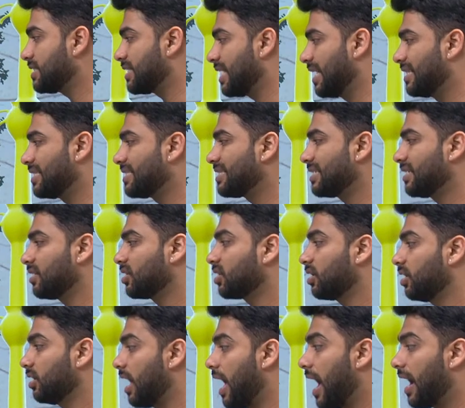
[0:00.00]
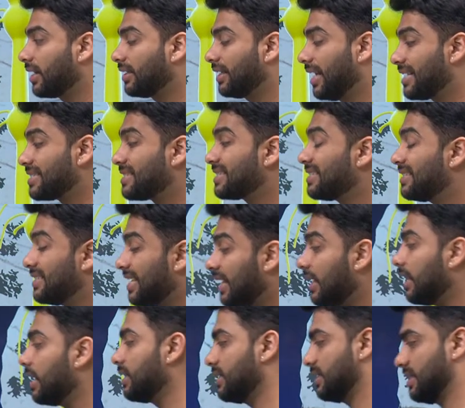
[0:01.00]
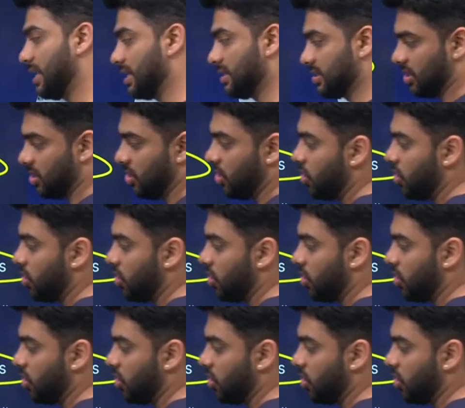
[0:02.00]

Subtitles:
cells, act as stinging cells.